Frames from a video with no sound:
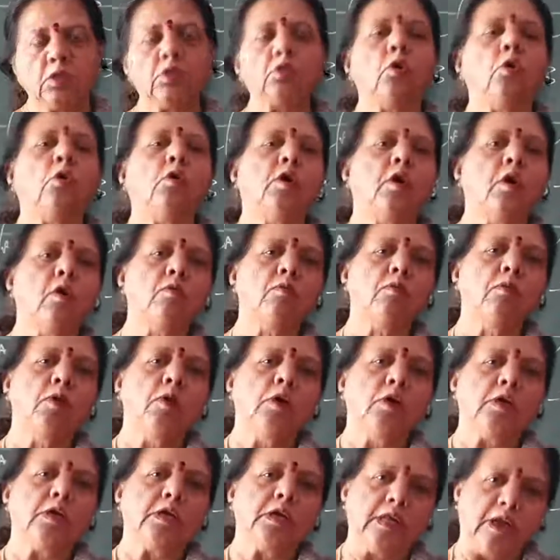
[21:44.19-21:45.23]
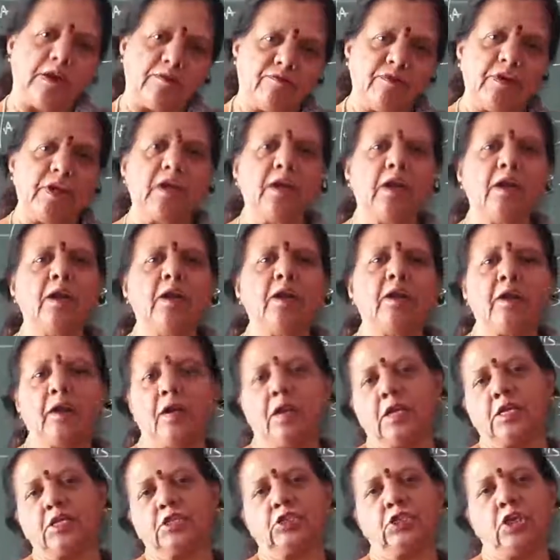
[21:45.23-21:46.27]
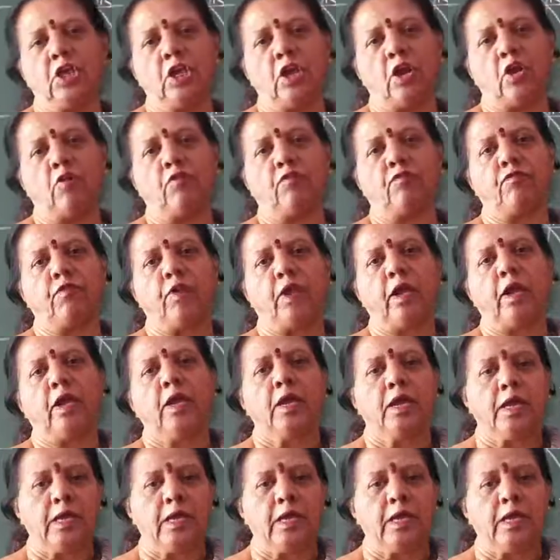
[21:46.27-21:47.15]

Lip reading: So now graphical relation of a